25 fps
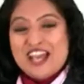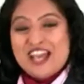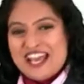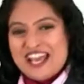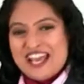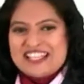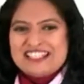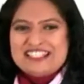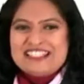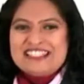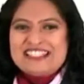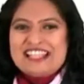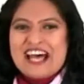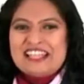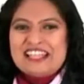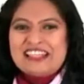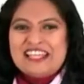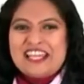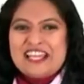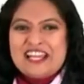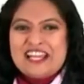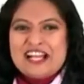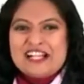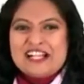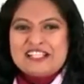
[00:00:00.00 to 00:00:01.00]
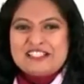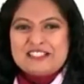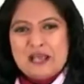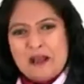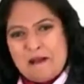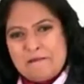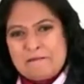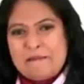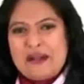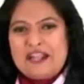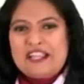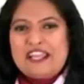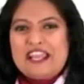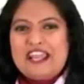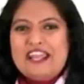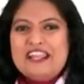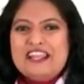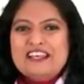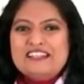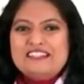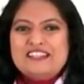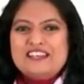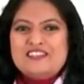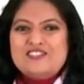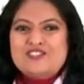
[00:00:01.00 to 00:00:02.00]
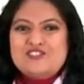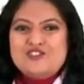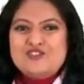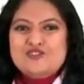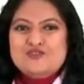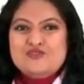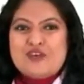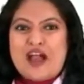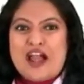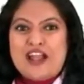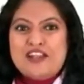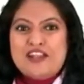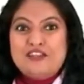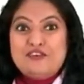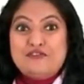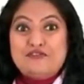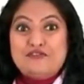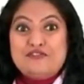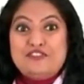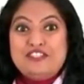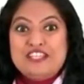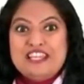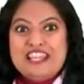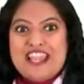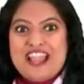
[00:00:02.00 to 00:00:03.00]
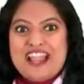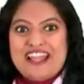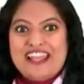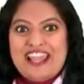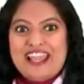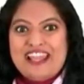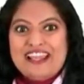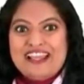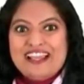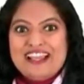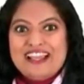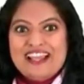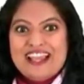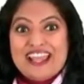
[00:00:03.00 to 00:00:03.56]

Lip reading: is nothing else but it is a strand of DNA.